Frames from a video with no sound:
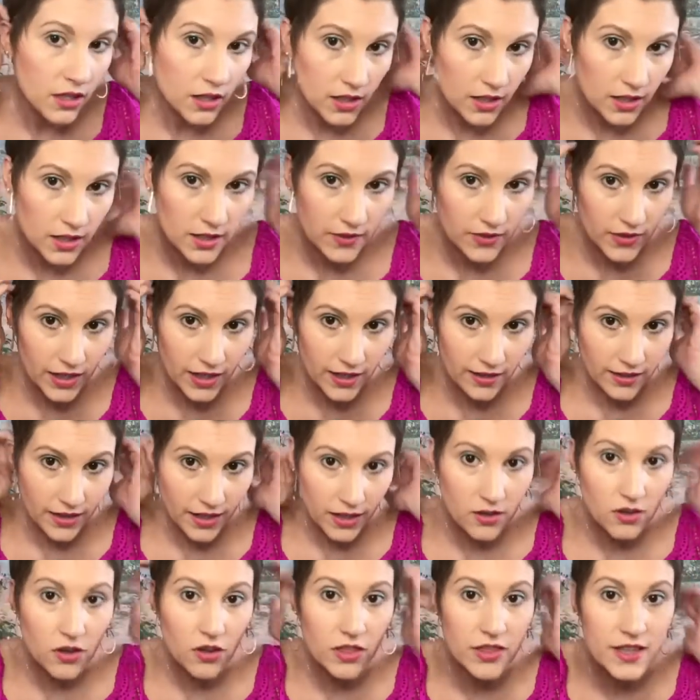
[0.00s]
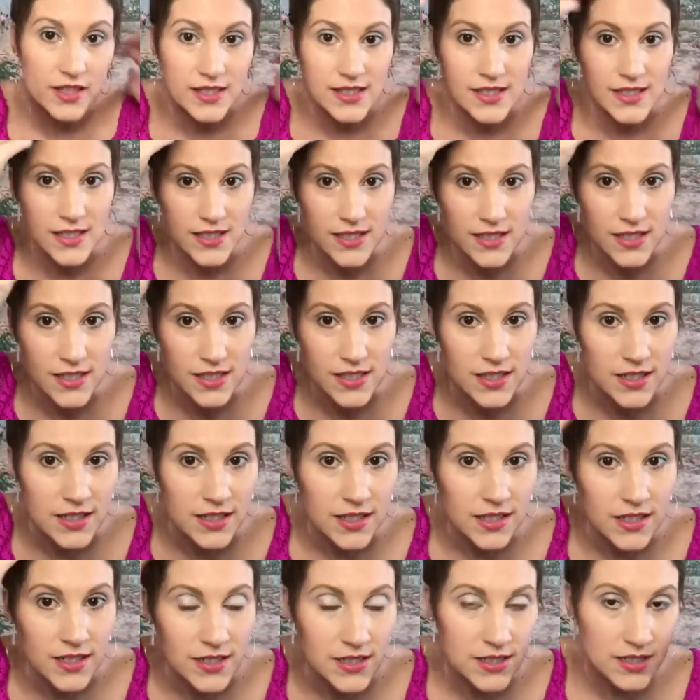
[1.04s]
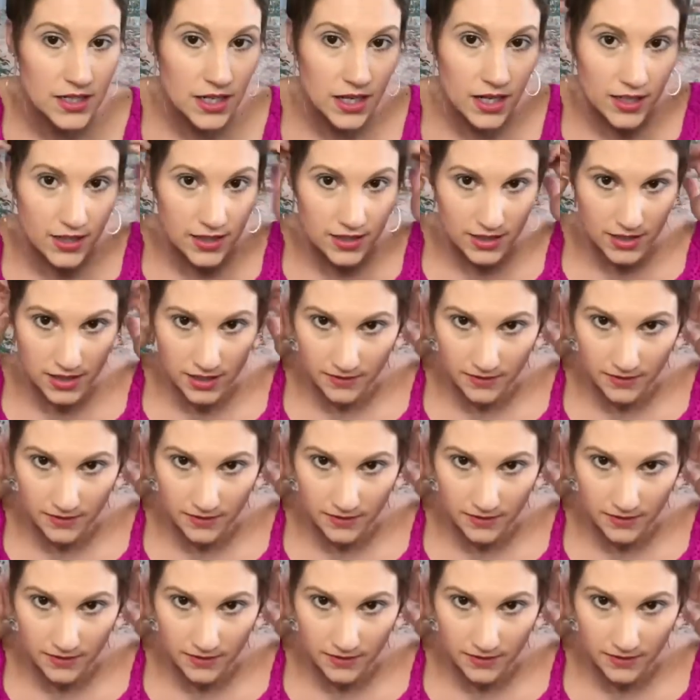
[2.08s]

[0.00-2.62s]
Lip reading: And then I like all this tucked.